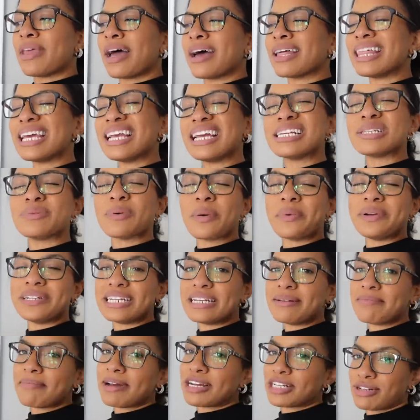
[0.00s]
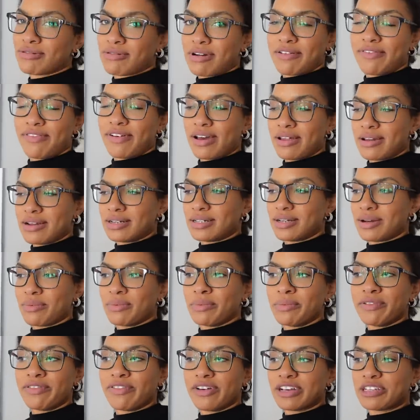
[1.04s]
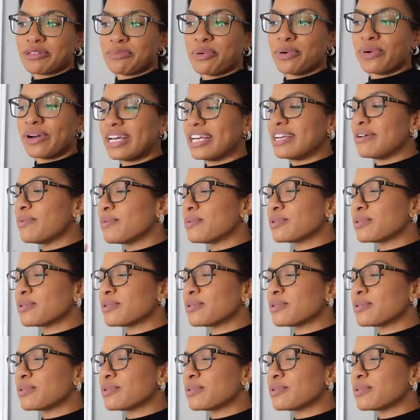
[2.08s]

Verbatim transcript: I think as well, we didn't measure our furniture when we first bought it.